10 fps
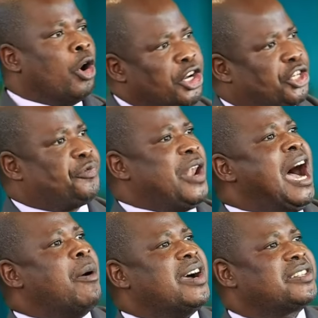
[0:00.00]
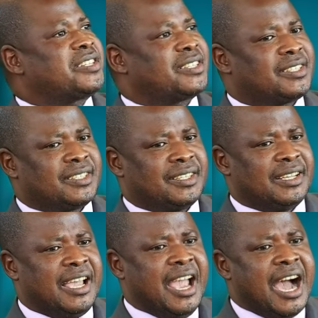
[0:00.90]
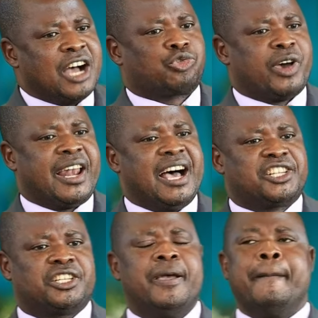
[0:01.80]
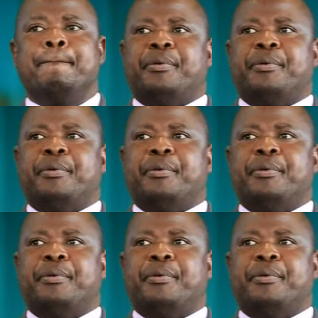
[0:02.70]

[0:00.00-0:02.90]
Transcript: bush flowers as well as